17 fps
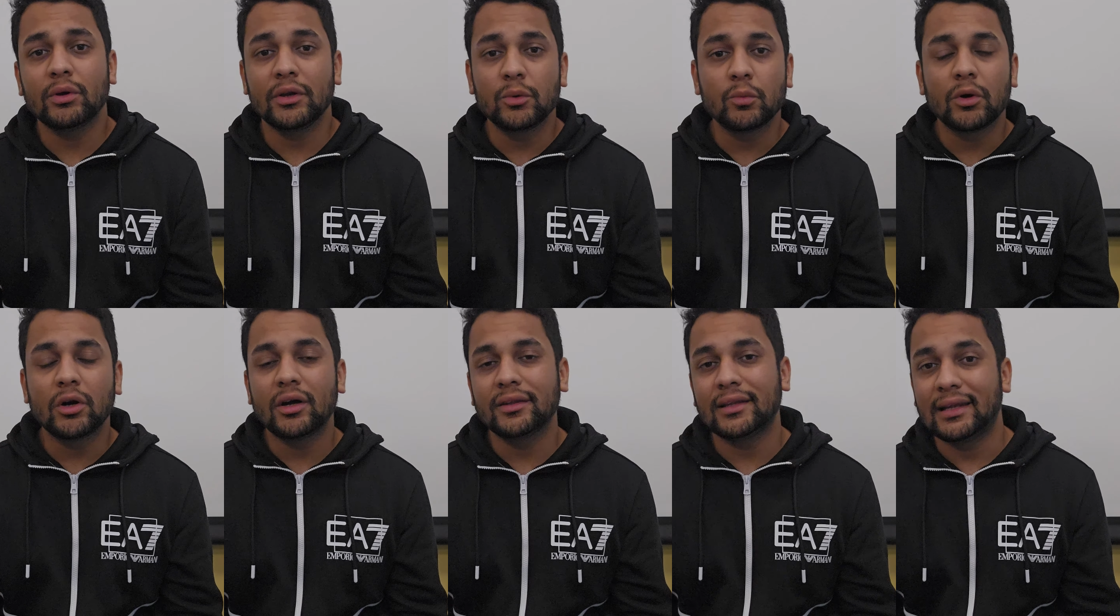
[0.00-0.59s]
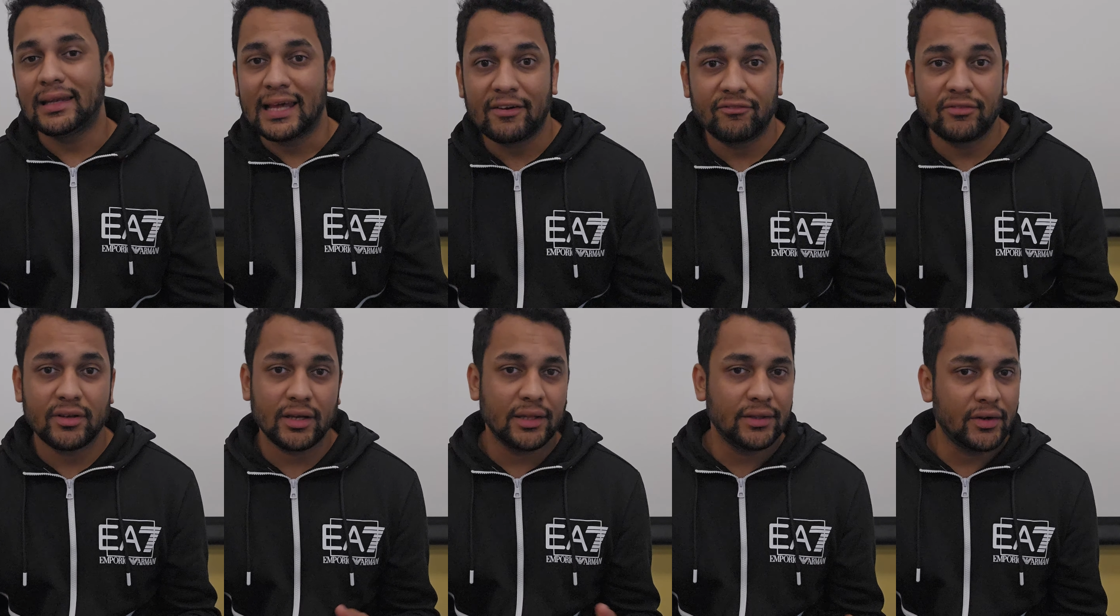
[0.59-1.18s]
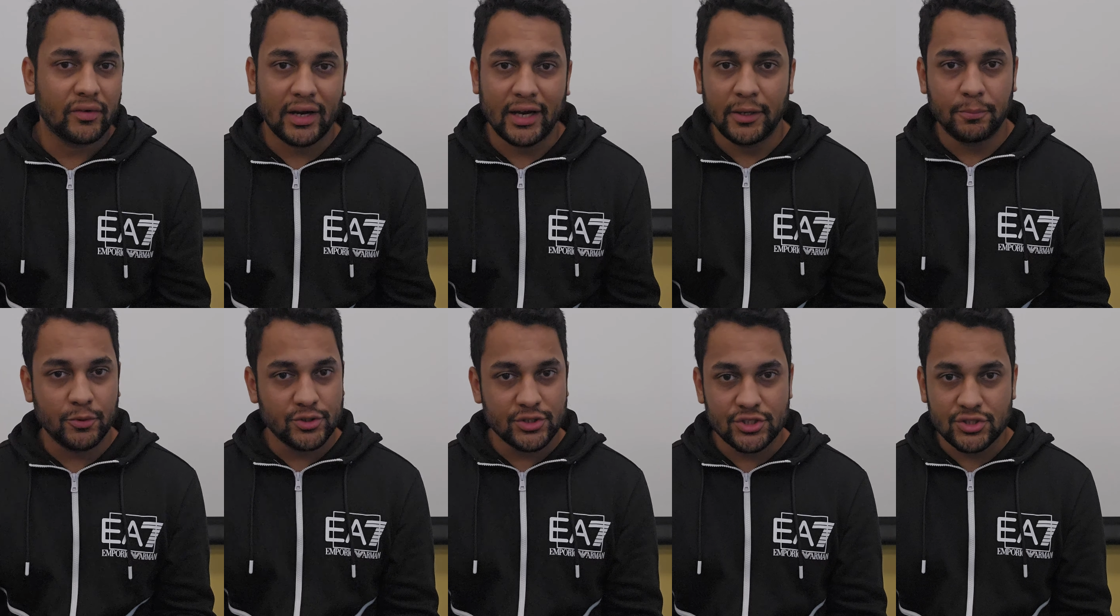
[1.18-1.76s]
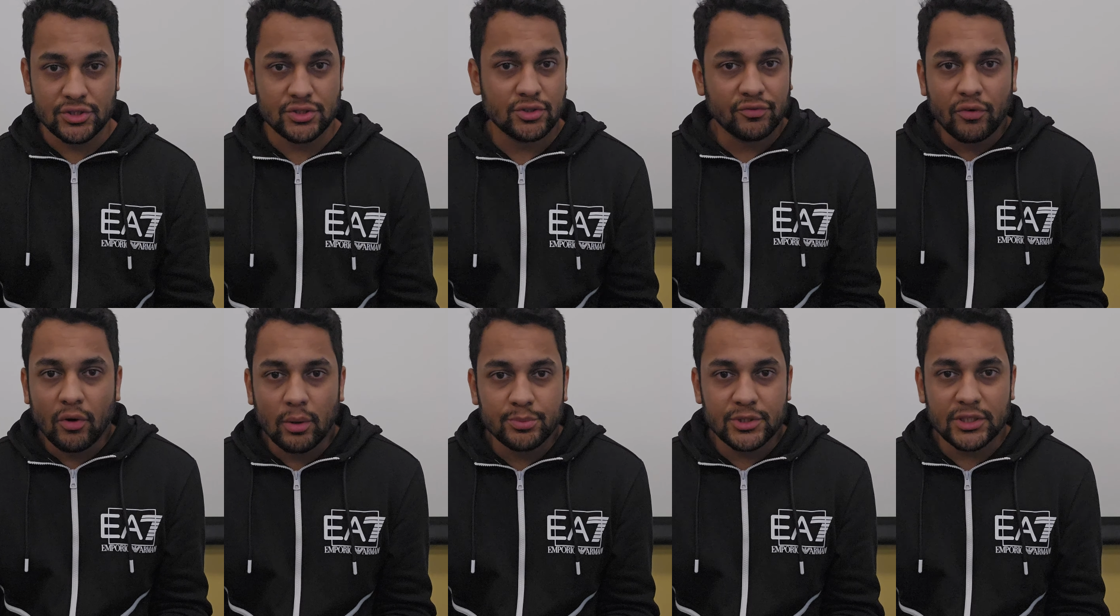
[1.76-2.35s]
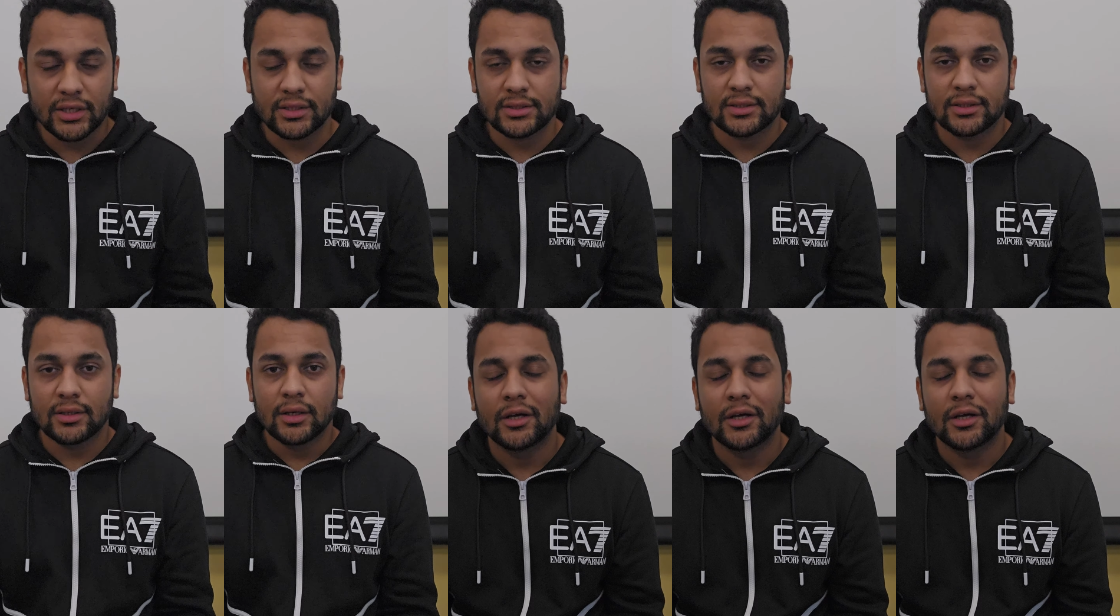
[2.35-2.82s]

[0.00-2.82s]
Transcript: to invert the left and the right positions of objects.